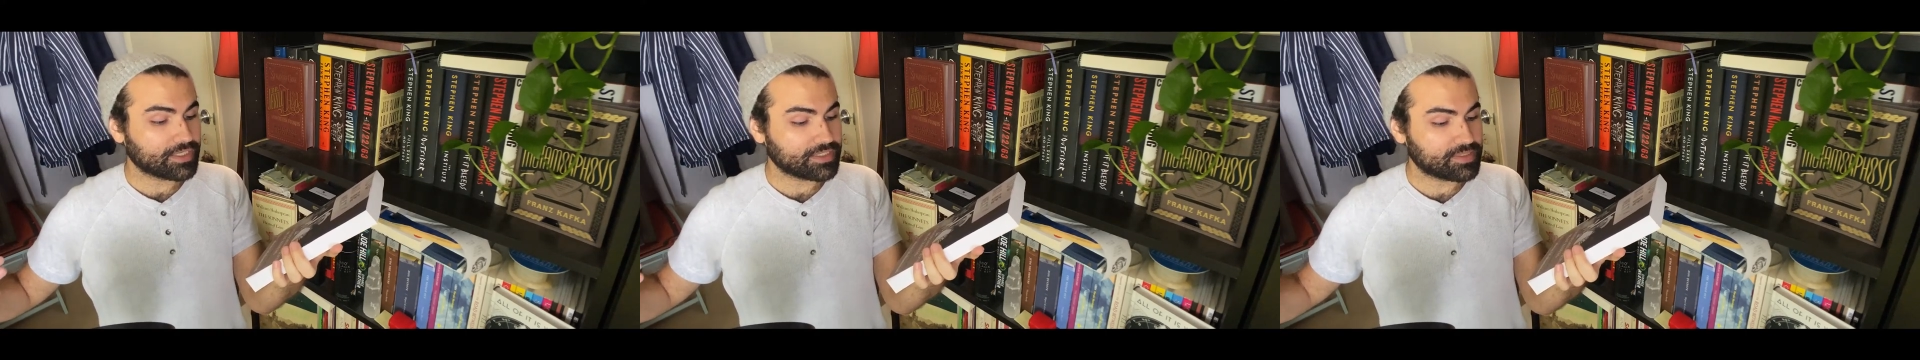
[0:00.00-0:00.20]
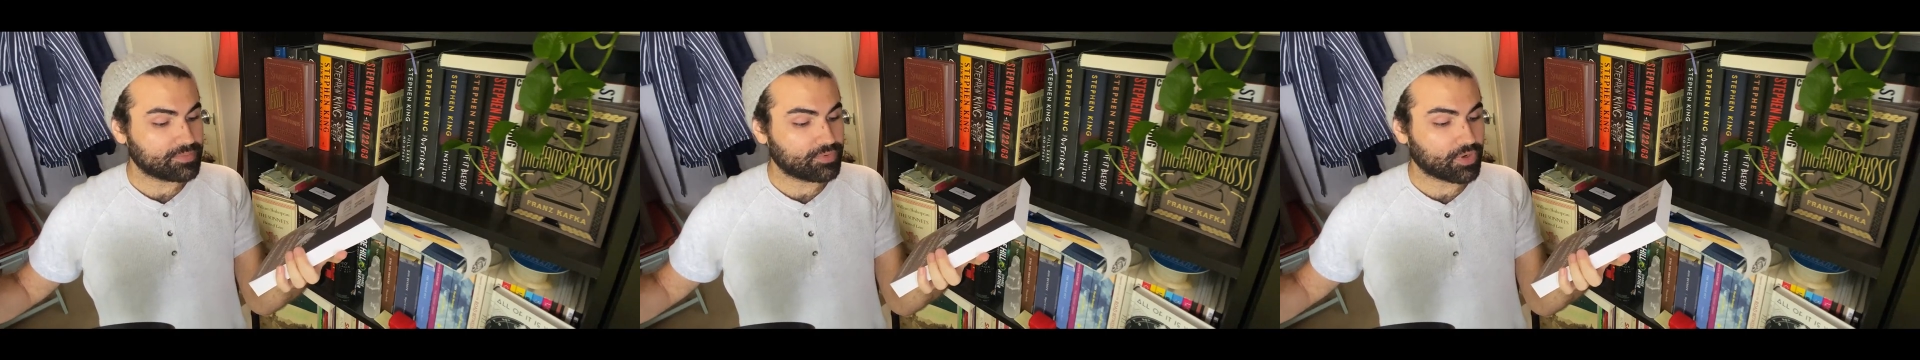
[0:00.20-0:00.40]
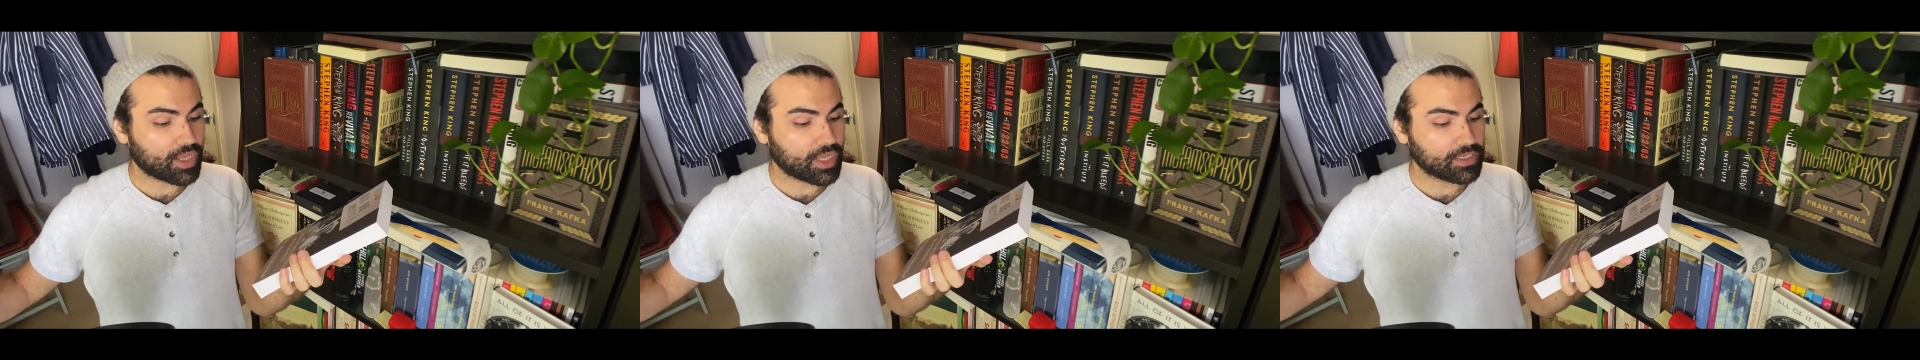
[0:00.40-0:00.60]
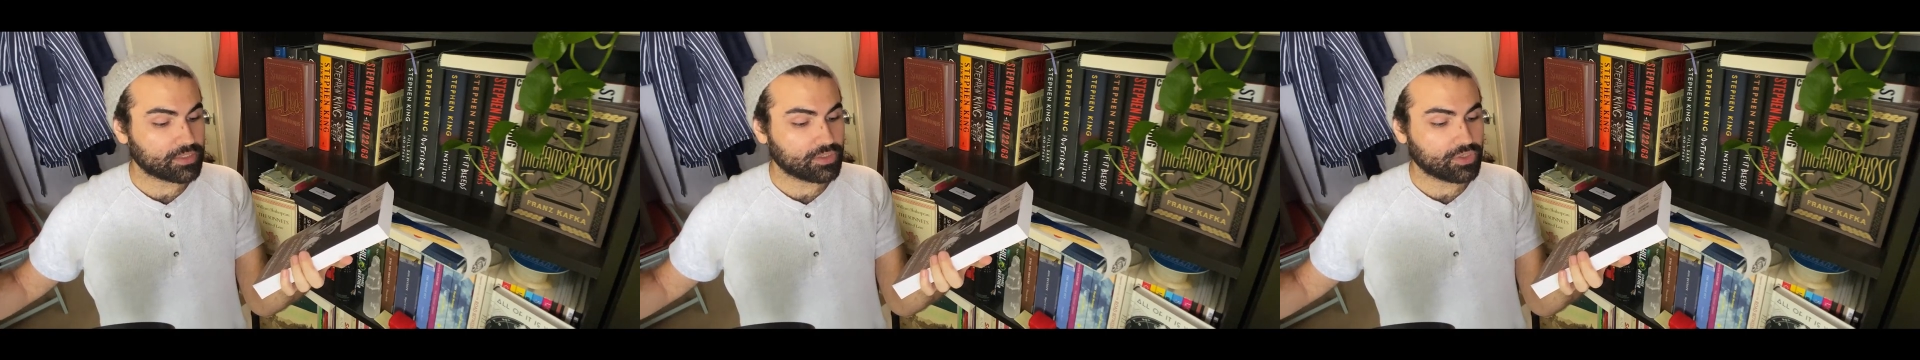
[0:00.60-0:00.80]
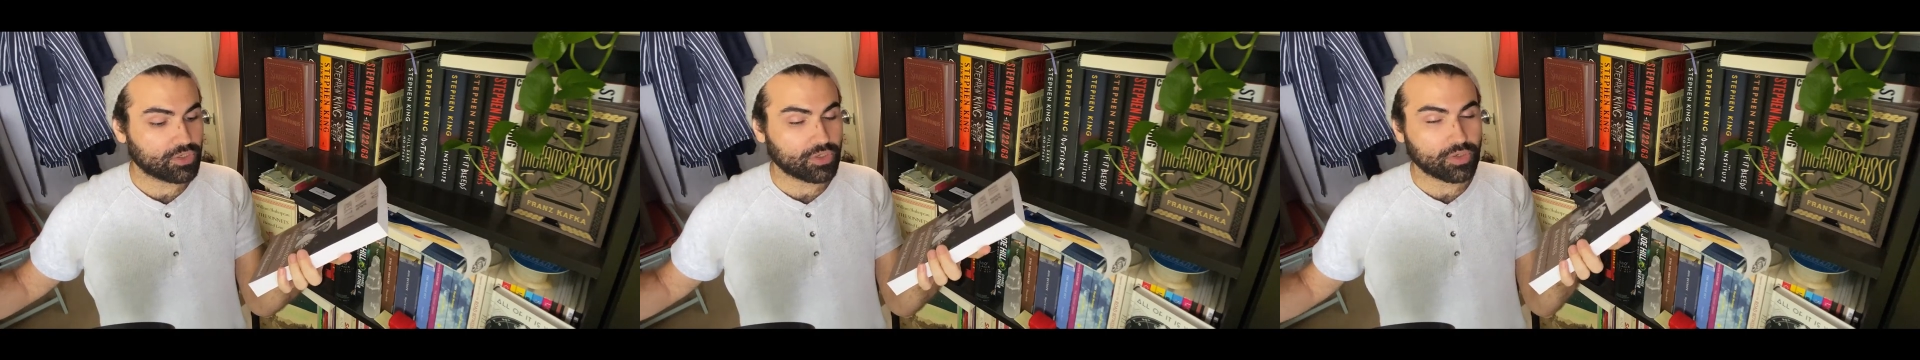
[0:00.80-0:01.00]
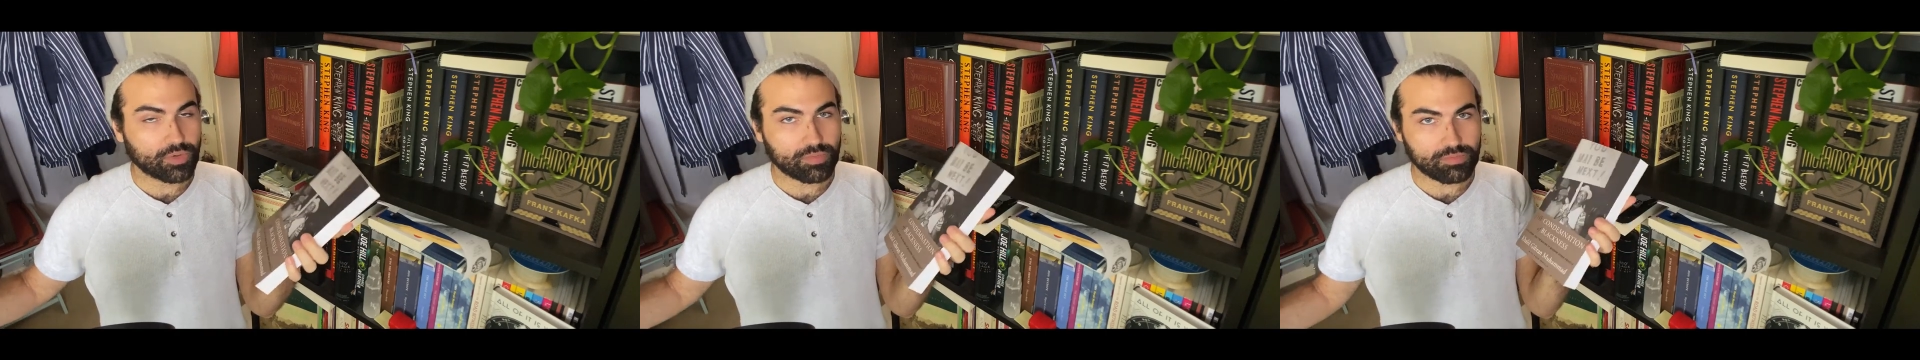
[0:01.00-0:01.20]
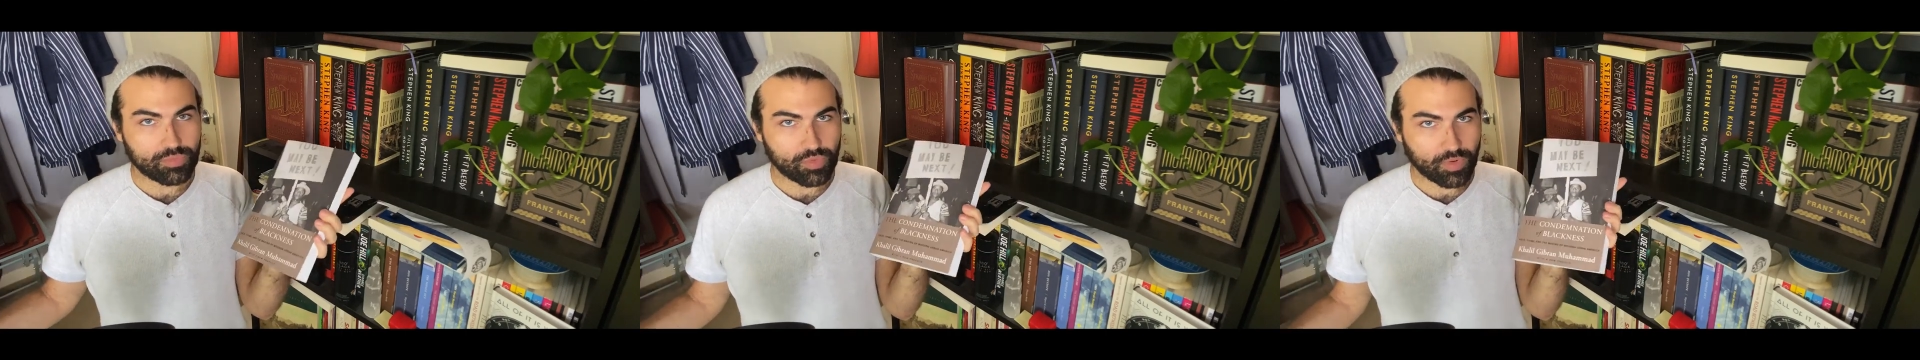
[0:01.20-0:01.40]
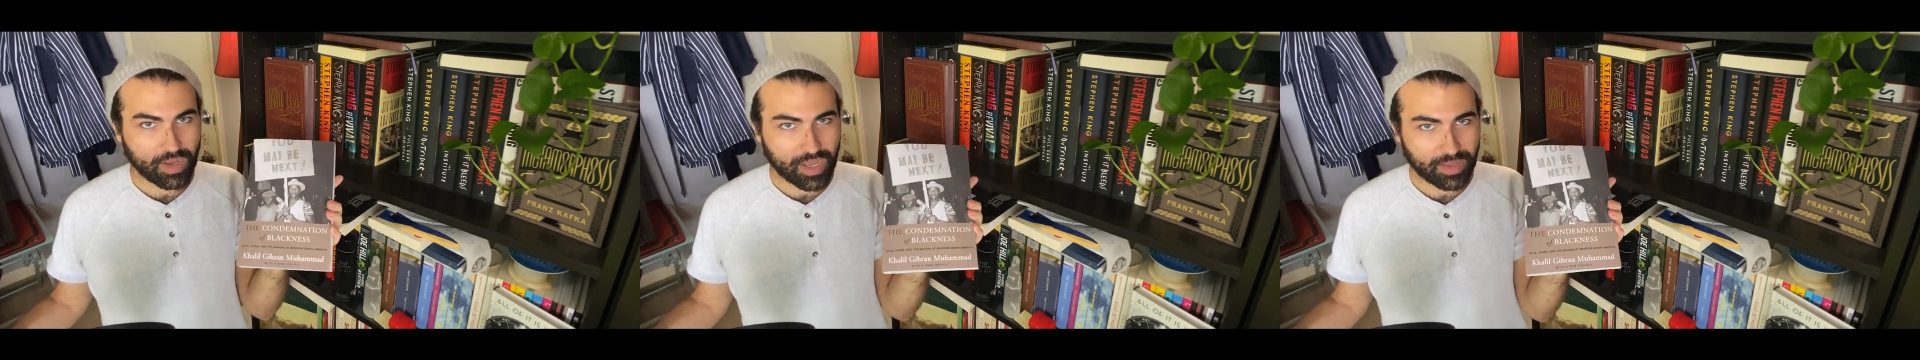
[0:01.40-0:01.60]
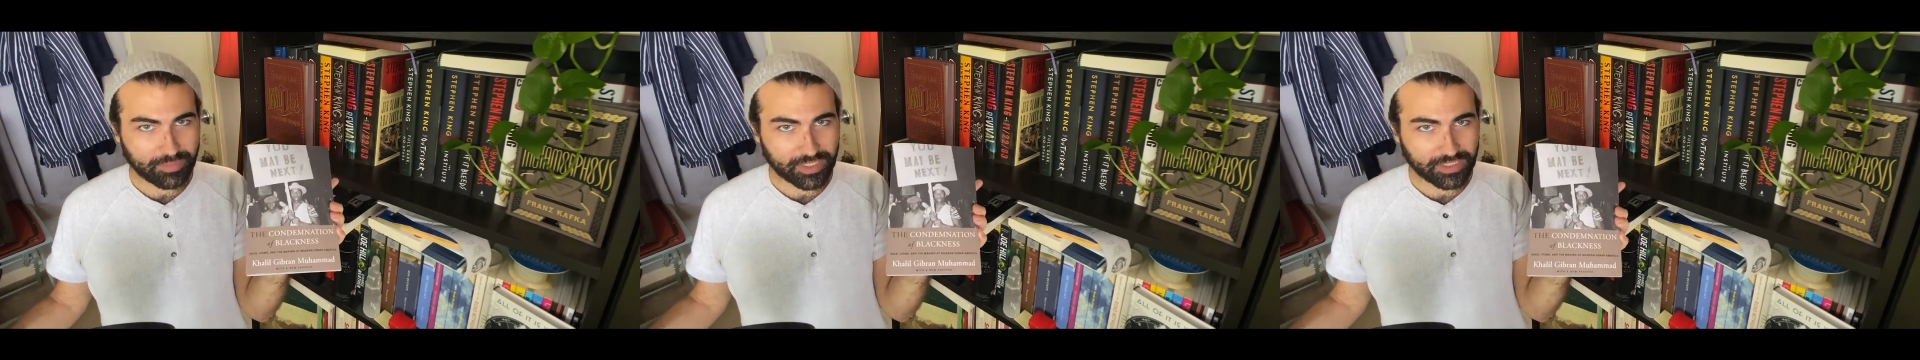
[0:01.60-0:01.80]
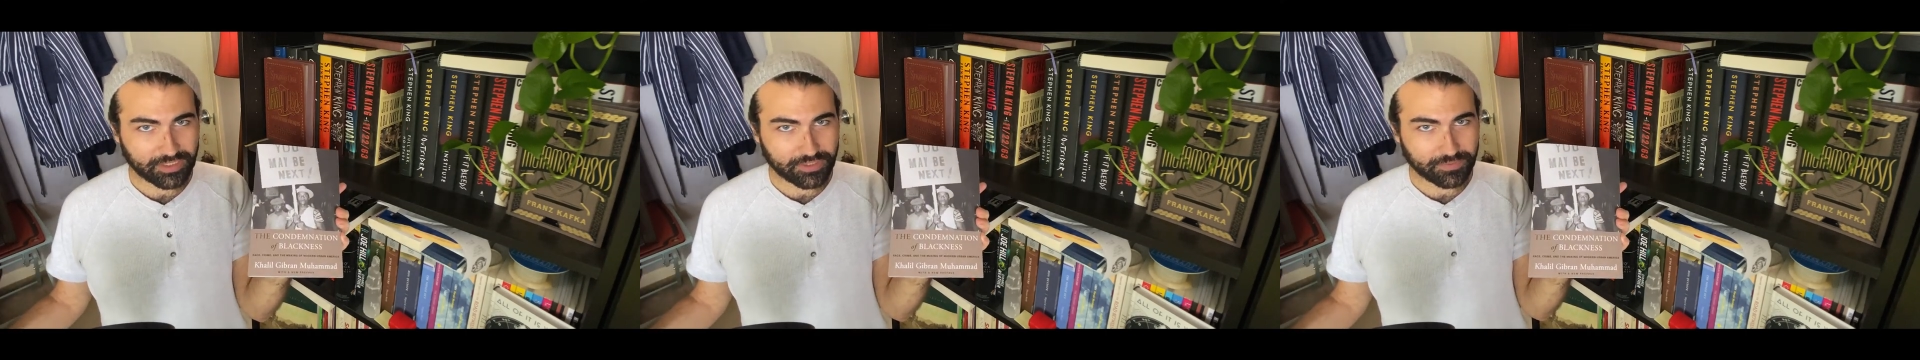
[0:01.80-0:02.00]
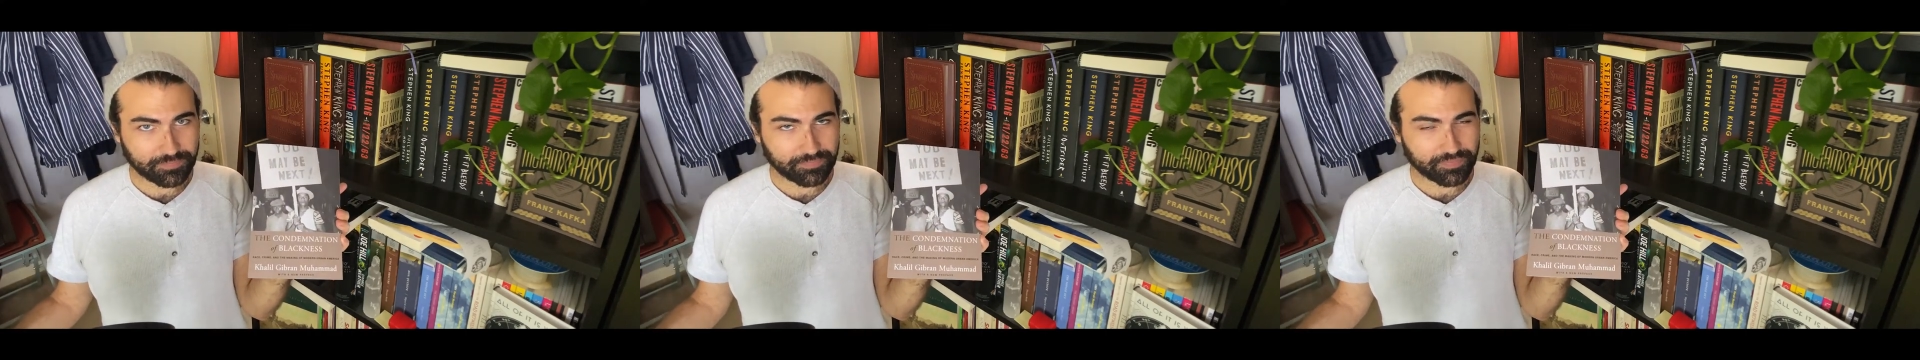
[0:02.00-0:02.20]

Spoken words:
Gibran Muhammad.